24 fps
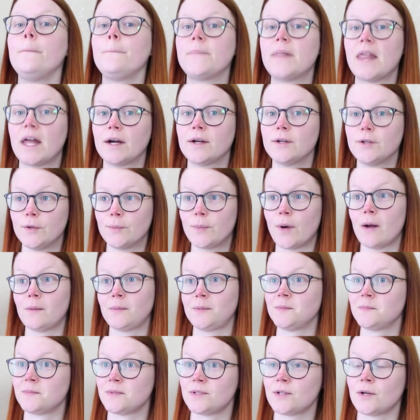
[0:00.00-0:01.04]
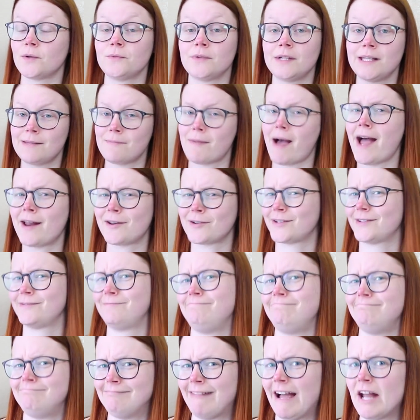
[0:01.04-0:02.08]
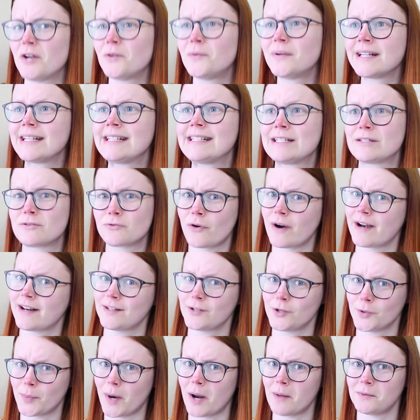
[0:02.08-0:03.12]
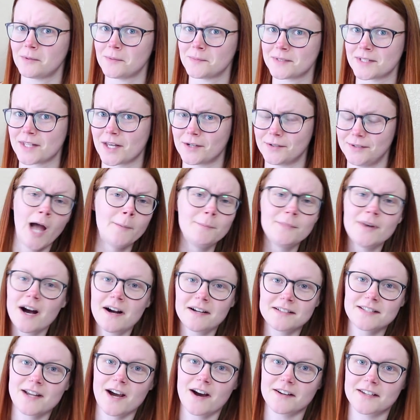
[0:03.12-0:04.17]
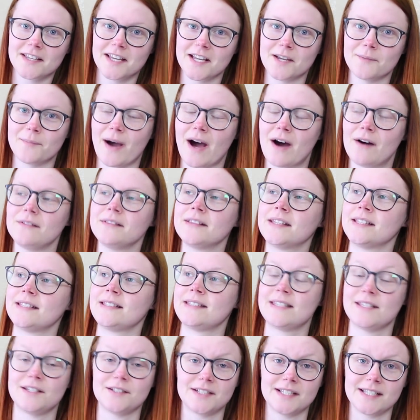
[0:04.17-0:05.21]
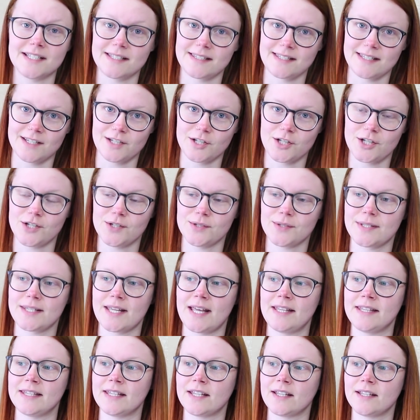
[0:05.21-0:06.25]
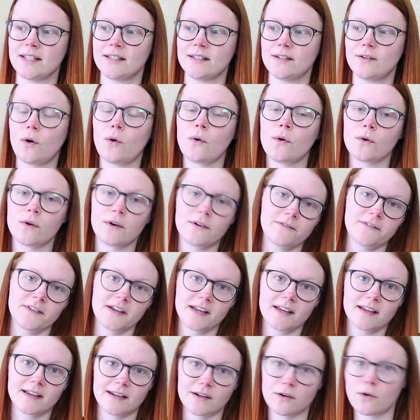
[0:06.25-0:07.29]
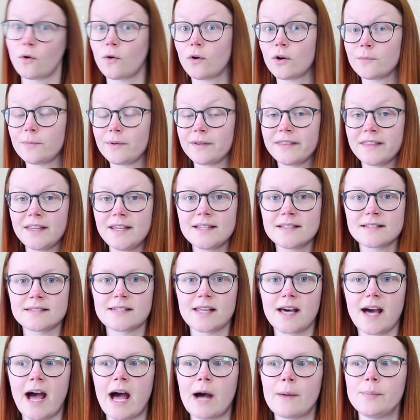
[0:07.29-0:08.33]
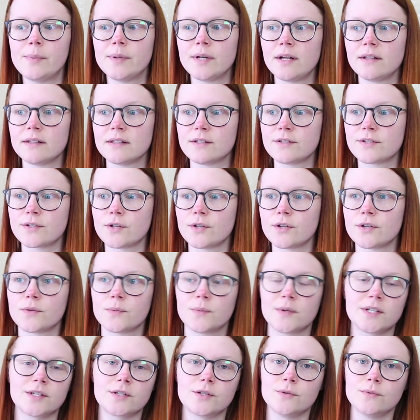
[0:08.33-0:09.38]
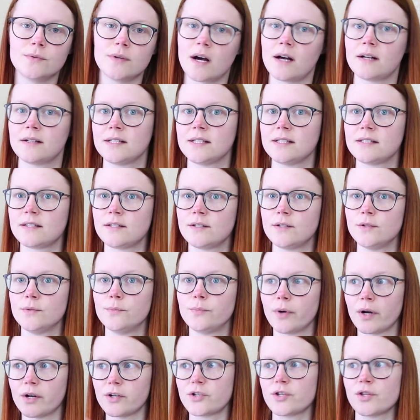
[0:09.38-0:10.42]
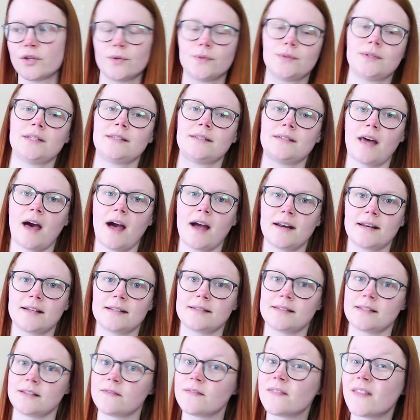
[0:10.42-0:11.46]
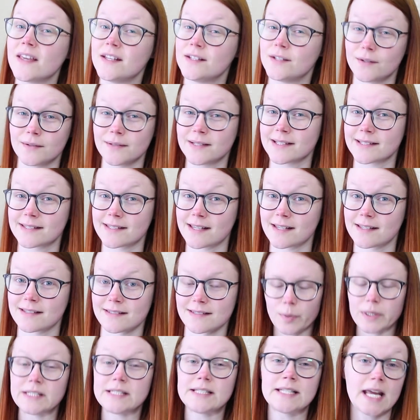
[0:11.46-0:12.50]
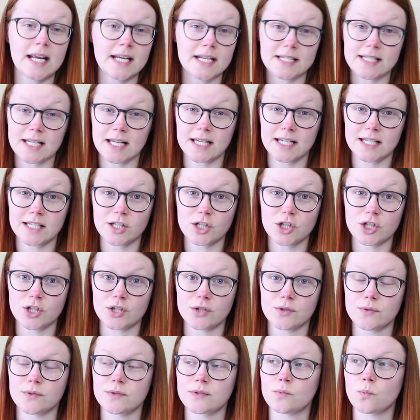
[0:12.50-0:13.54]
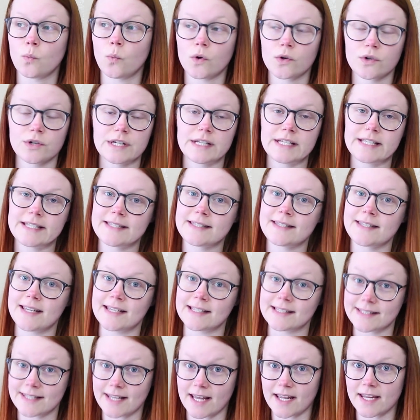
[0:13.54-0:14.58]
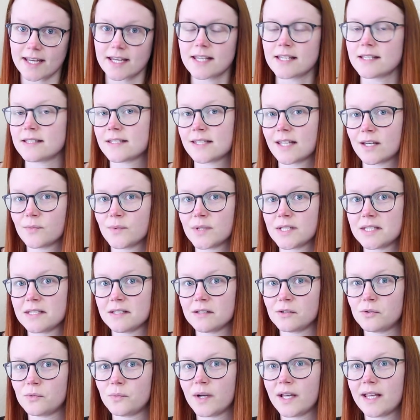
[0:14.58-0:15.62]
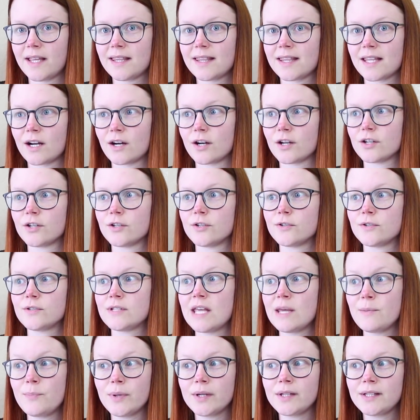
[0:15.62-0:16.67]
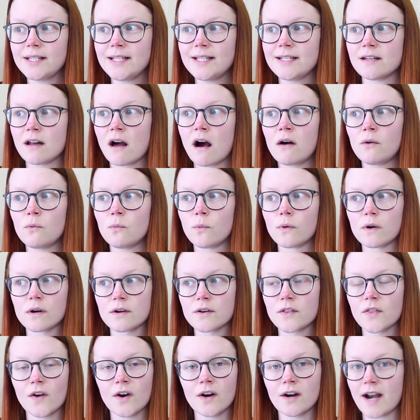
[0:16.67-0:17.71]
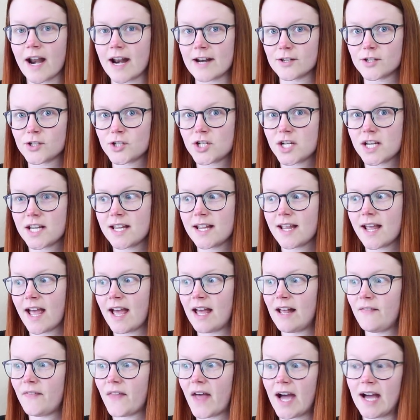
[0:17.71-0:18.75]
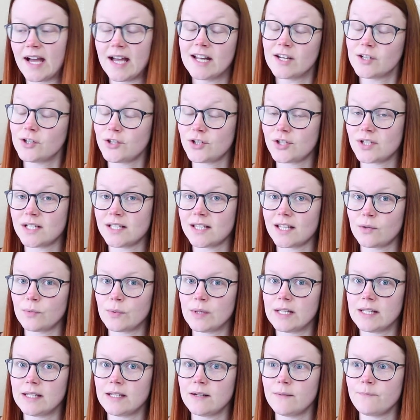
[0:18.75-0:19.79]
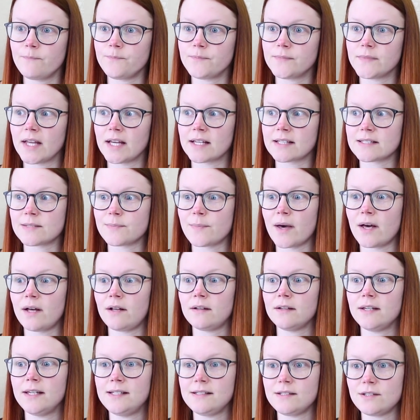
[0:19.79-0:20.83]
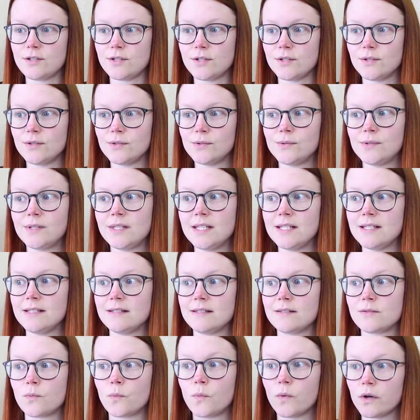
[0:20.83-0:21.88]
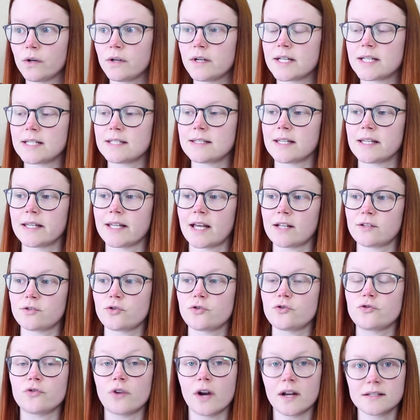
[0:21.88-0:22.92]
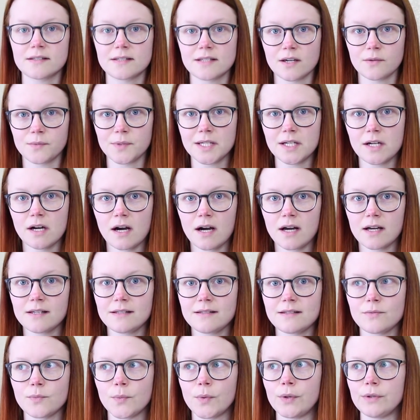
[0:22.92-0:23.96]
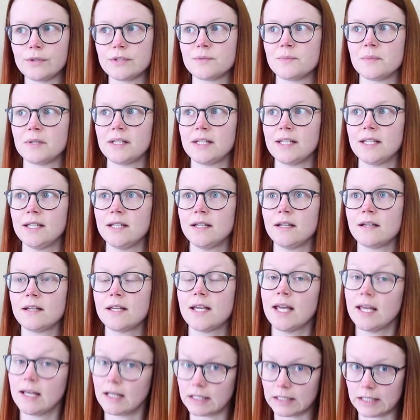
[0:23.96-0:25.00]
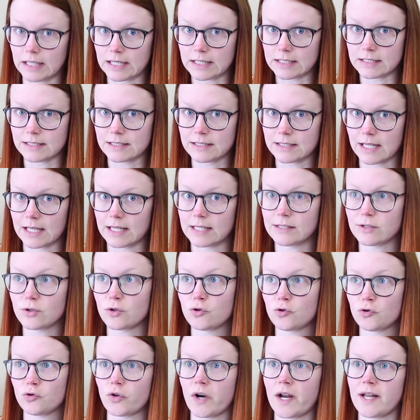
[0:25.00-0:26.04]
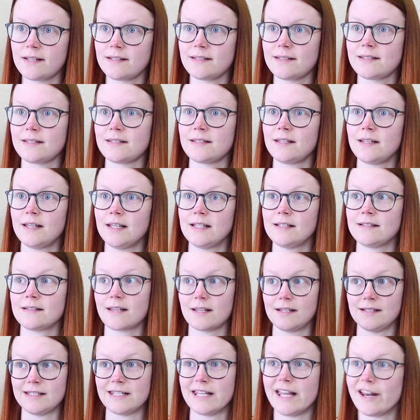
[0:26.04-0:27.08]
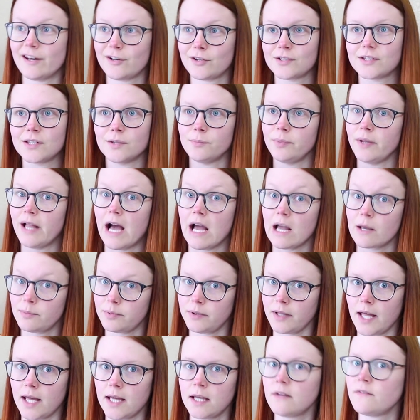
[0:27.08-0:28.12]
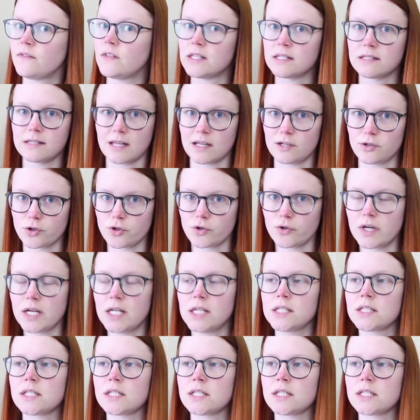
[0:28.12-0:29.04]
that your problems don't really matter. I don't want to discredit your problems though. I'm not talking about the serious issues and the horrific and horrible things that happen on this earth. We do not need to brush those aside as if they don't exist. But day-to-day issues, worries, anxieties that we deal with are typically not worth our energy, and that energy that we expel into these worries and that stress that we cause will ultimately kill us. Like, stress is considered the black plague of the century,